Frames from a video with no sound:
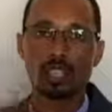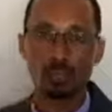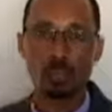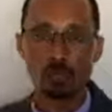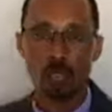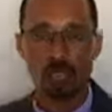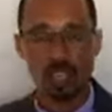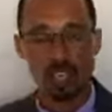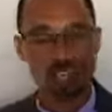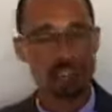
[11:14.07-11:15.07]
Some of the
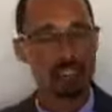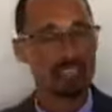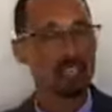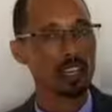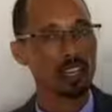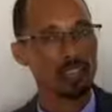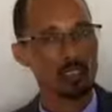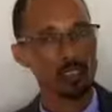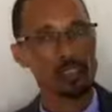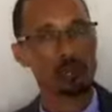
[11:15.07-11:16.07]
more
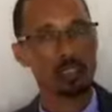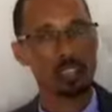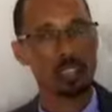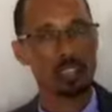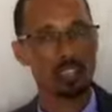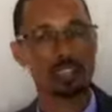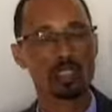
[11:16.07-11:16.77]
useful ones are